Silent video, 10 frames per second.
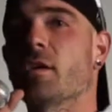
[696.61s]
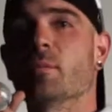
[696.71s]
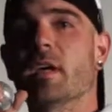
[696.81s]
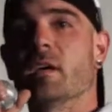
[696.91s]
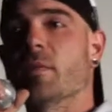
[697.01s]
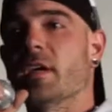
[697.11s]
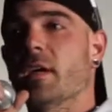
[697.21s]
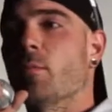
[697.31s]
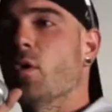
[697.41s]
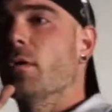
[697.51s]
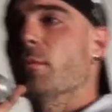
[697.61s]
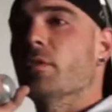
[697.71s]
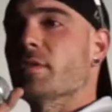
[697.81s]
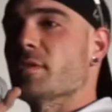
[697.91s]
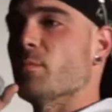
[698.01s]
how you make money, I'm
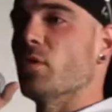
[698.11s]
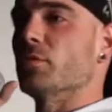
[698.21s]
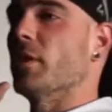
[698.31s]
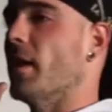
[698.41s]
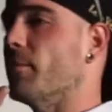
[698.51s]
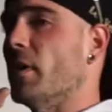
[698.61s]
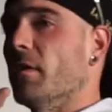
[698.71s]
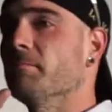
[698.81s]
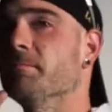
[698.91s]
horrible, this is bullshit, I'm done.